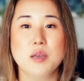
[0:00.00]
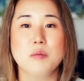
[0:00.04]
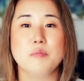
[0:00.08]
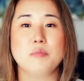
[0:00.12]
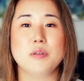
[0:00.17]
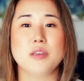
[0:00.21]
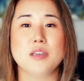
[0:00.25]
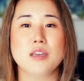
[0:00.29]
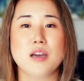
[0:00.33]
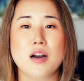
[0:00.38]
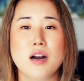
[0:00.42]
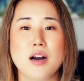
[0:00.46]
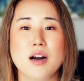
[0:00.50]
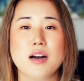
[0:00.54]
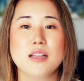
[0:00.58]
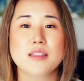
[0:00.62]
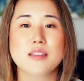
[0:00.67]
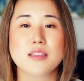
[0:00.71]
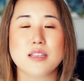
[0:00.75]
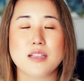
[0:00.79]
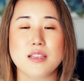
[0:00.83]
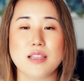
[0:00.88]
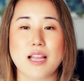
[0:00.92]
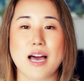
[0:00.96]

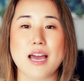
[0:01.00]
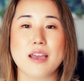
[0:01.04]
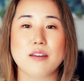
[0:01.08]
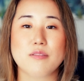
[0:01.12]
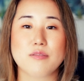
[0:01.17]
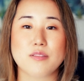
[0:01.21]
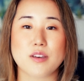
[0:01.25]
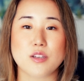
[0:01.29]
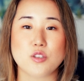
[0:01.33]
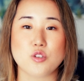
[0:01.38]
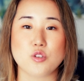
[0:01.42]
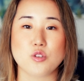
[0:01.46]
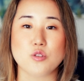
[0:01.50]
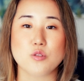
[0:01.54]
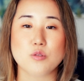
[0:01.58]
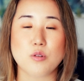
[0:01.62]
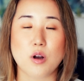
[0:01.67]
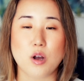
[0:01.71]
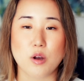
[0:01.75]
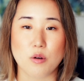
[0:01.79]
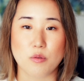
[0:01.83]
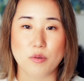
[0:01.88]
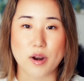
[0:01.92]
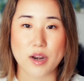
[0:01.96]
beyond the life that you
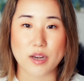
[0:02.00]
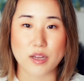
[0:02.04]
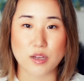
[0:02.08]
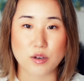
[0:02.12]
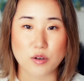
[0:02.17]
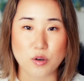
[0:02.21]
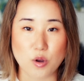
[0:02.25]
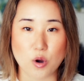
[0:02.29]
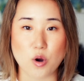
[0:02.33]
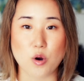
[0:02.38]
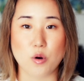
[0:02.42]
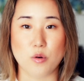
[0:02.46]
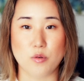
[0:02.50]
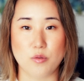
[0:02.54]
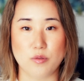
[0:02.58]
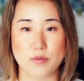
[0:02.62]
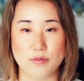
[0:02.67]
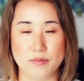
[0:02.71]
already know.